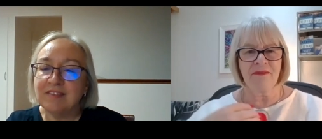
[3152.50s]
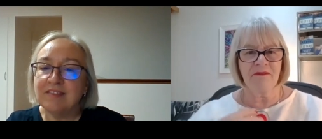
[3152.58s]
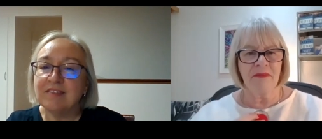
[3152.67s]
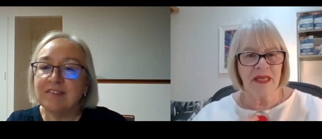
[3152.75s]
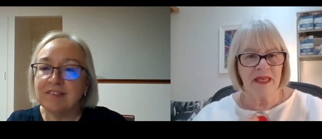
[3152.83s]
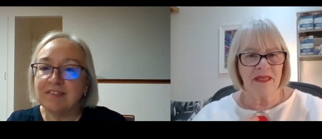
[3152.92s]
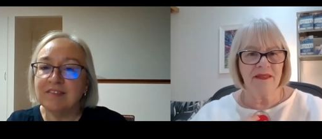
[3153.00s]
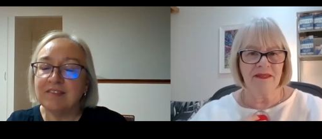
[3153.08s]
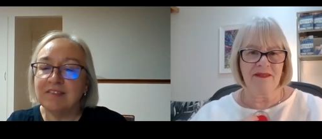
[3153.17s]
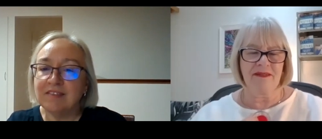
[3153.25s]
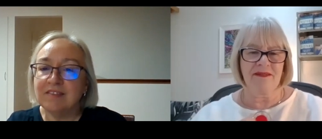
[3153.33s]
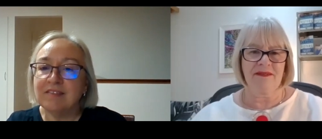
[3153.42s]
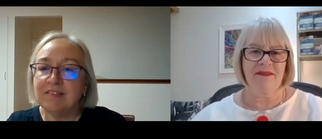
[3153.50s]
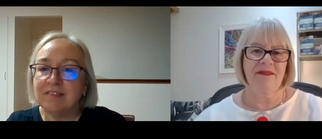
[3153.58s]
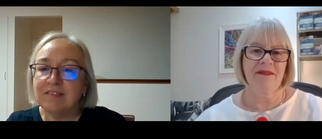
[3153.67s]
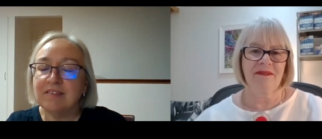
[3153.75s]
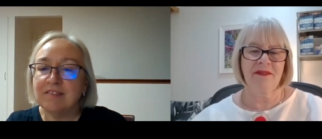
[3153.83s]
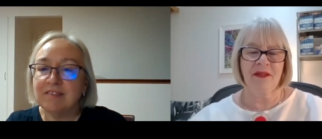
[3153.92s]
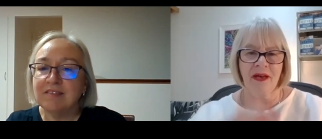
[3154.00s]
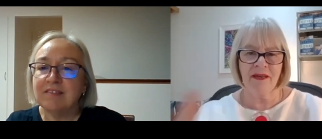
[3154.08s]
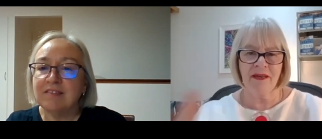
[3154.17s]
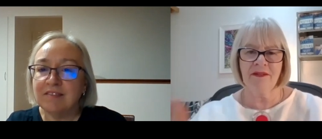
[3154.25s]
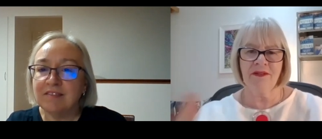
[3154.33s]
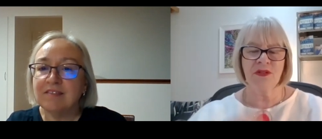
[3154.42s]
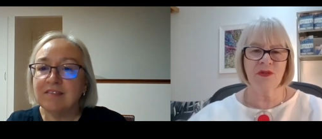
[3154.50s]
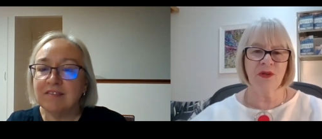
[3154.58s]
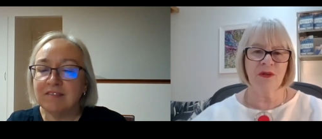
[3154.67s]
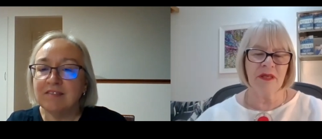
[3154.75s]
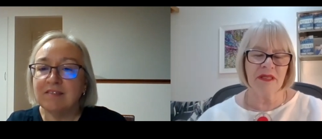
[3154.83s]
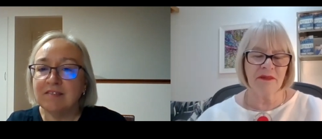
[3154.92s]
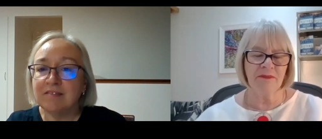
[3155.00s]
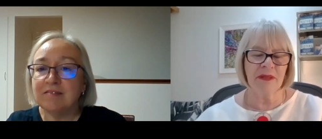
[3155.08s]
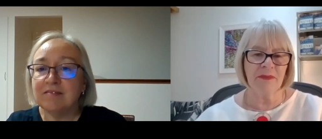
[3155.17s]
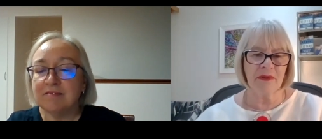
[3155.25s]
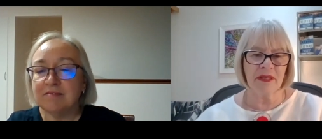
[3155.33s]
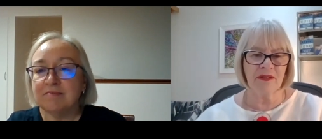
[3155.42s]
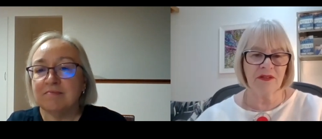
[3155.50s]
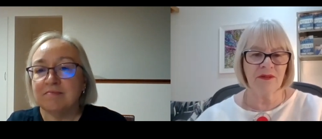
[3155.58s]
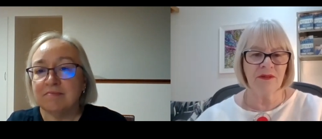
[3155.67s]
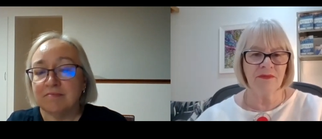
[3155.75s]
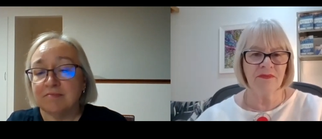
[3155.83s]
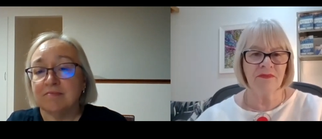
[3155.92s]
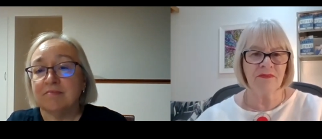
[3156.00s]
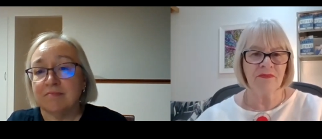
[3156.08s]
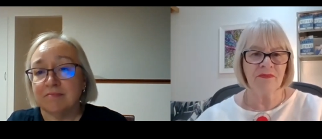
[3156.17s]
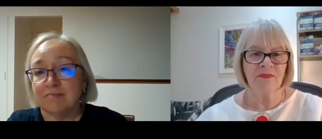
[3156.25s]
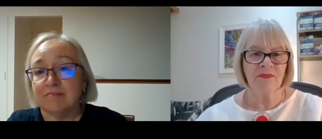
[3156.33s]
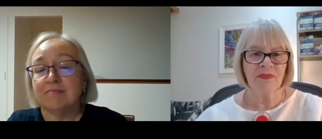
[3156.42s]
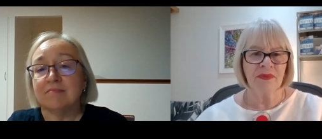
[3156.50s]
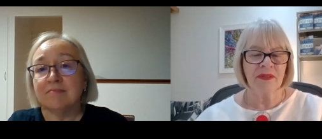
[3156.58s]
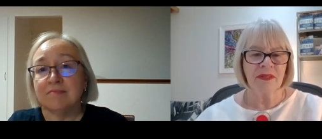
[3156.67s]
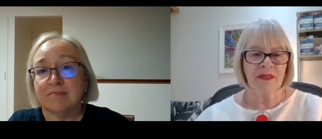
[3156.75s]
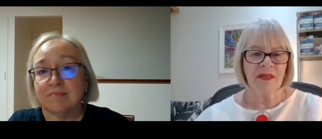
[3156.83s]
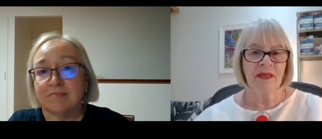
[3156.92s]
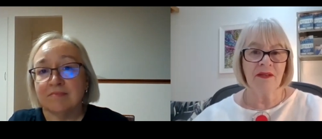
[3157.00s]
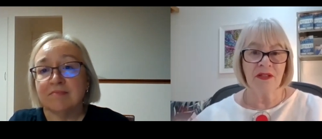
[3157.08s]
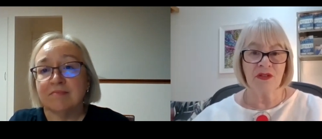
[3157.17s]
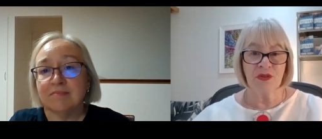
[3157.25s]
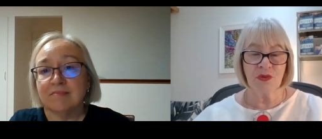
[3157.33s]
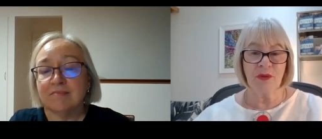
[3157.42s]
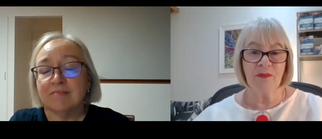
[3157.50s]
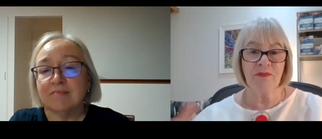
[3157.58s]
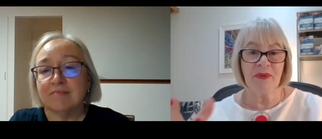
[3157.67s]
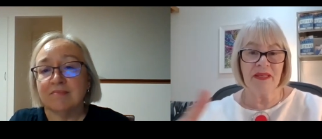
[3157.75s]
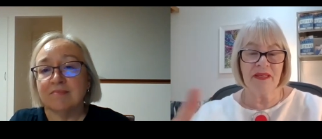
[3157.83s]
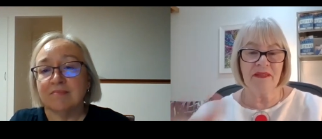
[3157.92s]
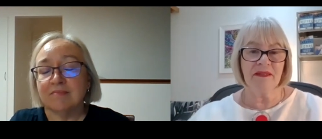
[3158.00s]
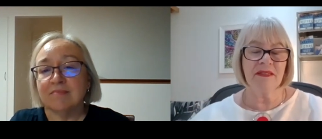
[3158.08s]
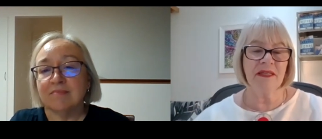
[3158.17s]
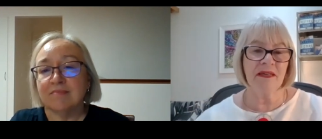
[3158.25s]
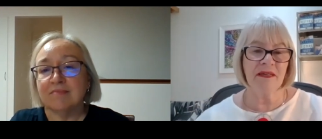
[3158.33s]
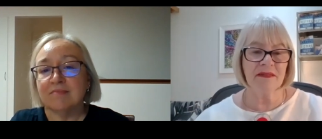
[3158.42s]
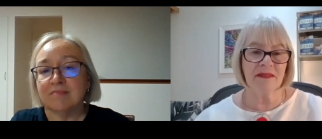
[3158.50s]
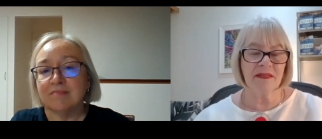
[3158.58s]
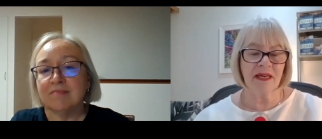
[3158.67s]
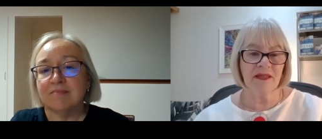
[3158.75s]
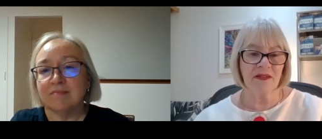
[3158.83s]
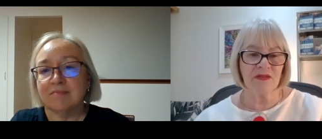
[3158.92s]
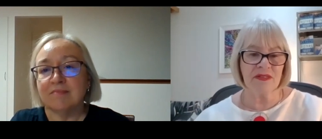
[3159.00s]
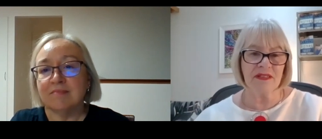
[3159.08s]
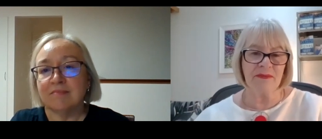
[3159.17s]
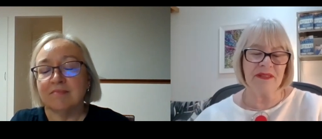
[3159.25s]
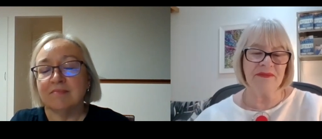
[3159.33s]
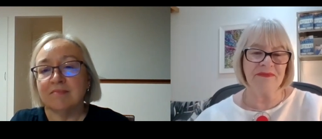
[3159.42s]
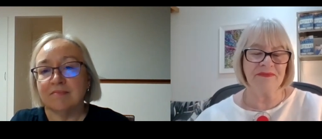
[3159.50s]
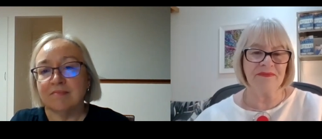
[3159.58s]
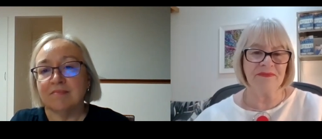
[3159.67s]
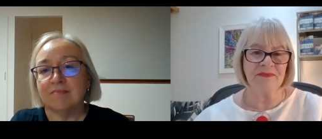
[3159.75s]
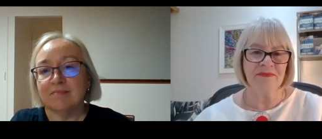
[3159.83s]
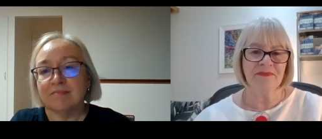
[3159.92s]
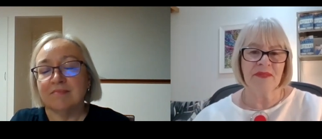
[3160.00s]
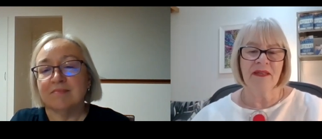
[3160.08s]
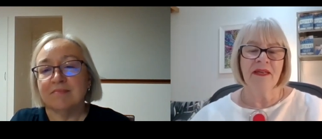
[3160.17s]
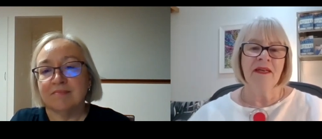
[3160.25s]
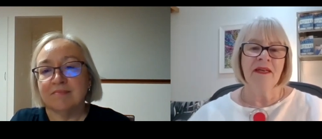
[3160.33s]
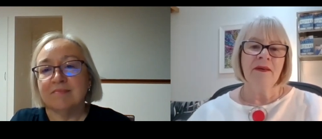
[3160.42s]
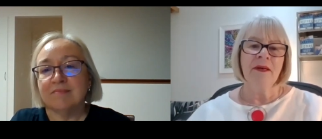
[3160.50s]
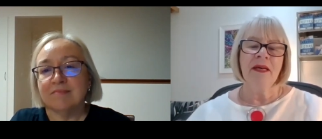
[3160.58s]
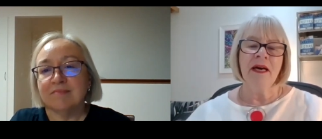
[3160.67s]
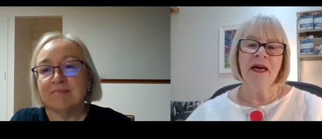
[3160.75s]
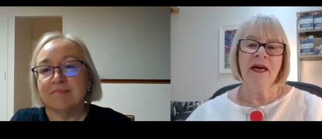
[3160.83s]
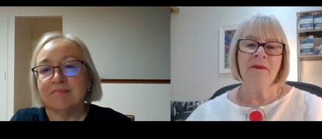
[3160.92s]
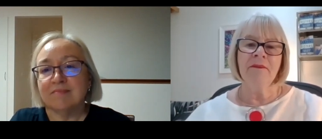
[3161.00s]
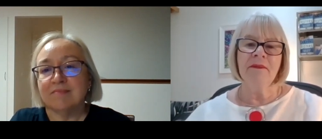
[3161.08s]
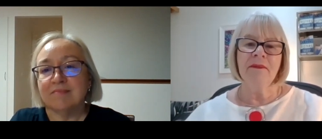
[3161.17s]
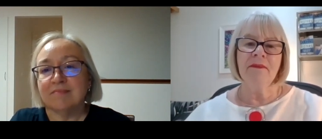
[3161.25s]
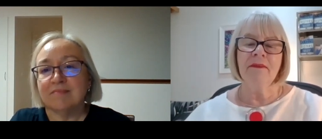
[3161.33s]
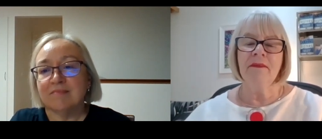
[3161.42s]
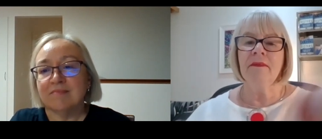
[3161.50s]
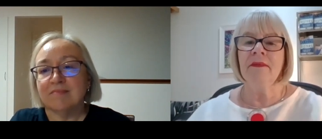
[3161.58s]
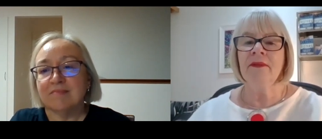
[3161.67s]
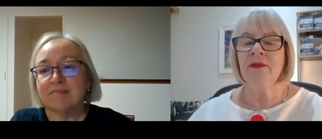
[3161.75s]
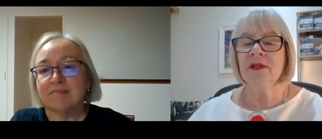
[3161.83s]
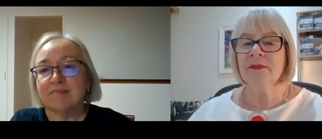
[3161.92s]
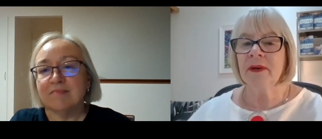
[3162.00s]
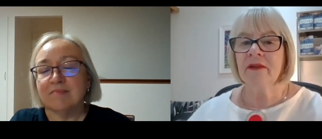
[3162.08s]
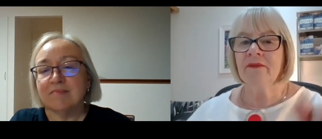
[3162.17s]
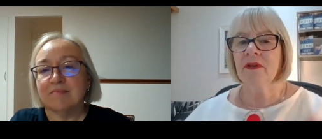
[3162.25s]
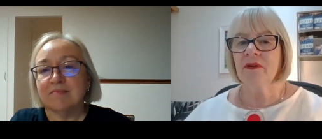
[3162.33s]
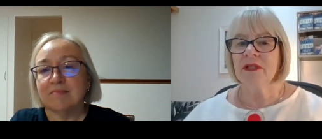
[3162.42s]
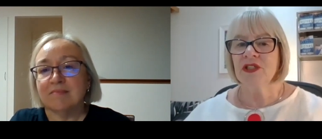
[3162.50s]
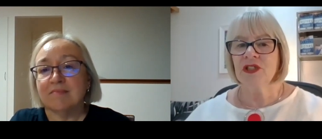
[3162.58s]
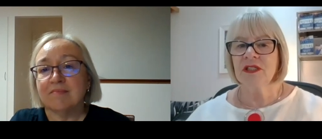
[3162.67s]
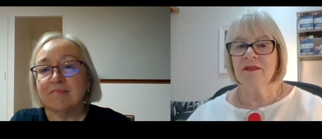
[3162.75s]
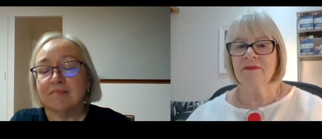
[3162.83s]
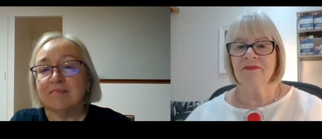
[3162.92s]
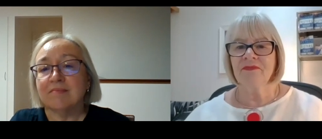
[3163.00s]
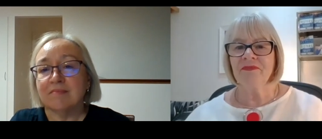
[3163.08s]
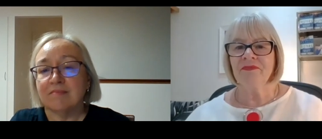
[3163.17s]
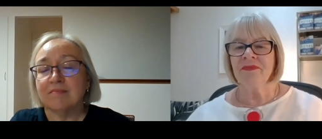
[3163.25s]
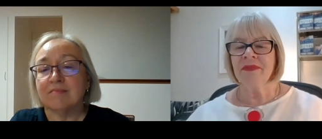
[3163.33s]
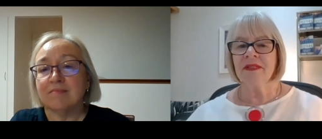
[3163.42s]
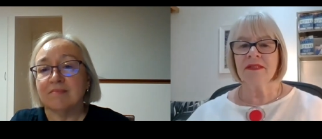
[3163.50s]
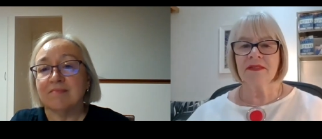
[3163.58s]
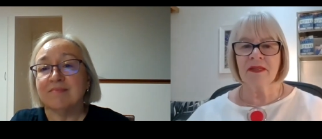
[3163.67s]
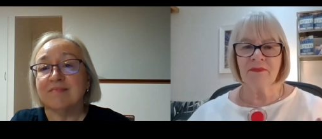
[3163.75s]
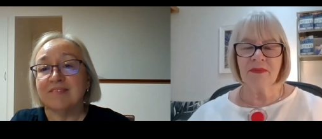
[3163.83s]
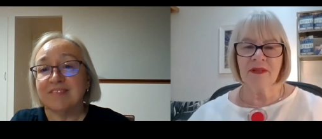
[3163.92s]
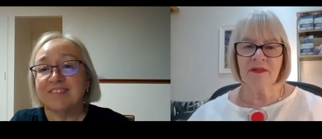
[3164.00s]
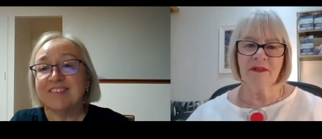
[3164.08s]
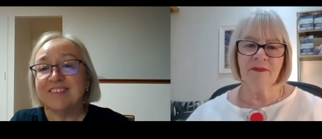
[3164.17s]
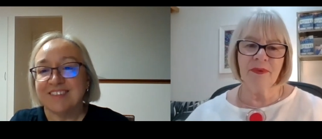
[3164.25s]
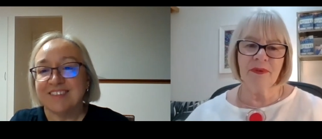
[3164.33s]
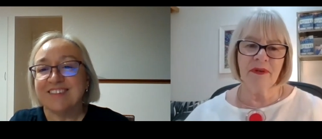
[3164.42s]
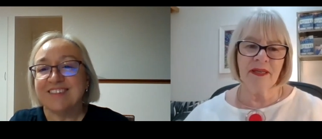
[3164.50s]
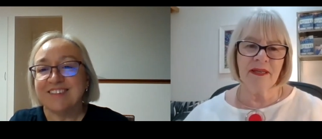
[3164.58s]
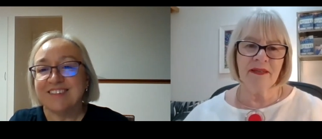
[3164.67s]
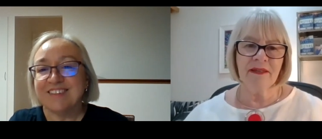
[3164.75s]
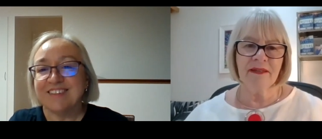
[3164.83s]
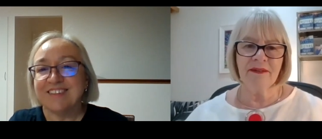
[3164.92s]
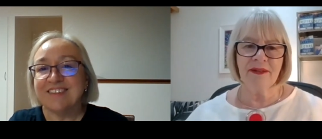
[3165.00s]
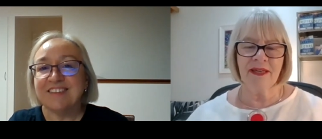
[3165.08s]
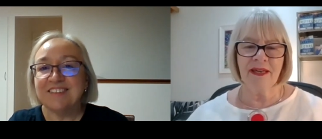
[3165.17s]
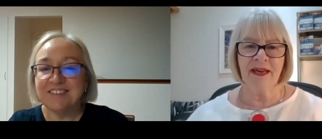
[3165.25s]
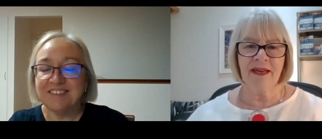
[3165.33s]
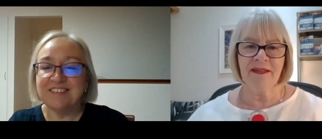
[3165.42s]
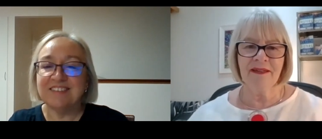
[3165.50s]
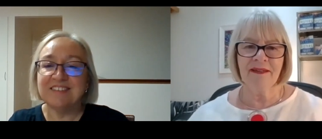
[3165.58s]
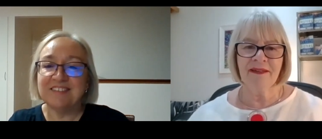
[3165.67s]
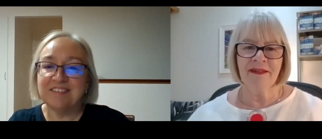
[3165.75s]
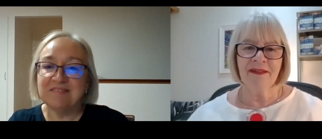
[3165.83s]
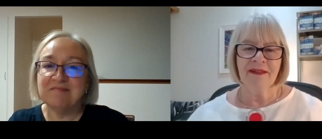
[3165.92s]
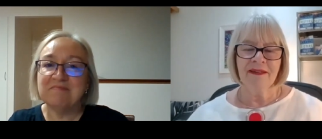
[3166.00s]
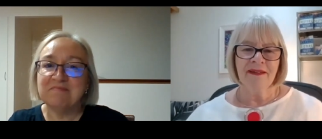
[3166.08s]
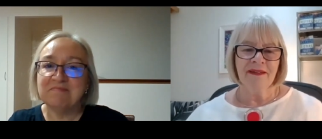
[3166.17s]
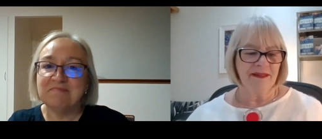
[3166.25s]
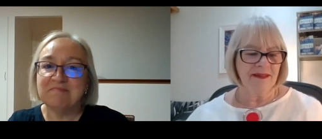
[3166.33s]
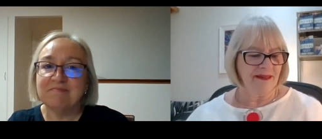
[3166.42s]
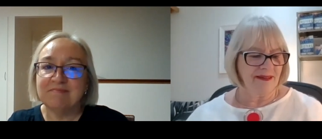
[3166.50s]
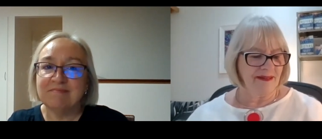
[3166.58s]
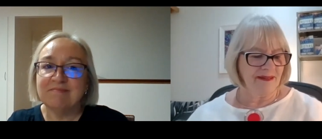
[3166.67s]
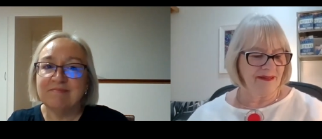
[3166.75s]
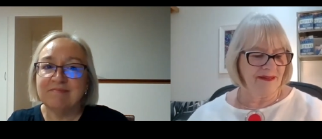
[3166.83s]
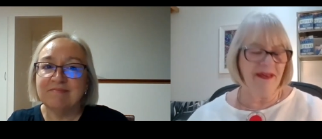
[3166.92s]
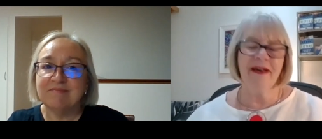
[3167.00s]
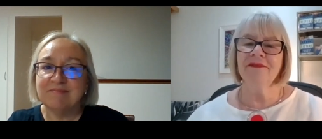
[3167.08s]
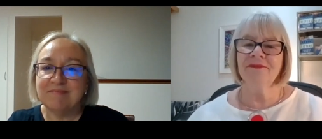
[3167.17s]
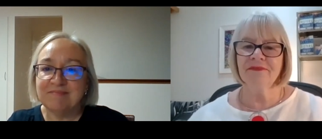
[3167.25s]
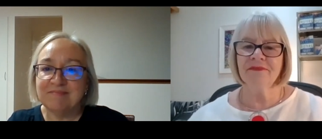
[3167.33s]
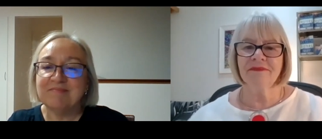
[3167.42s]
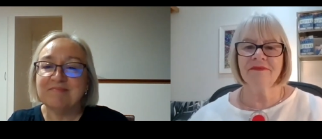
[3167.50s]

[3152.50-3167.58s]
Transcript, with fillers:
Speaker 1: for me so I can enjoy meeting people like you and enjoy being in the towns and the countries I'm in. Um, the first part of your question, there's something on the burner, okay? uh, yeah,